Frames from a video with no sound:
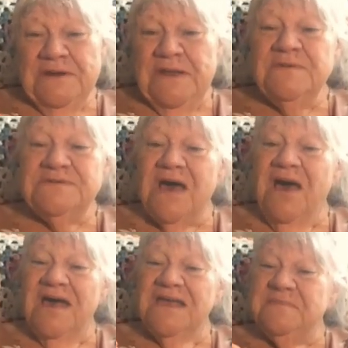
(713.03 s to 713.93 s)
And it was
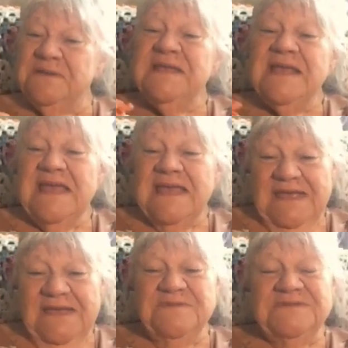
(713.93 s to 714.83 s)
hot, but
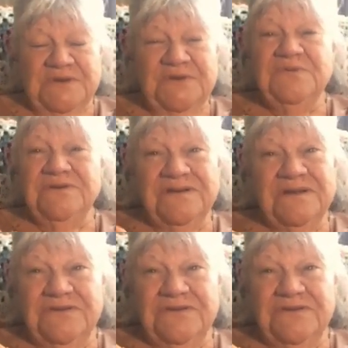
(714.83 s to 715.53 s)
it was cooler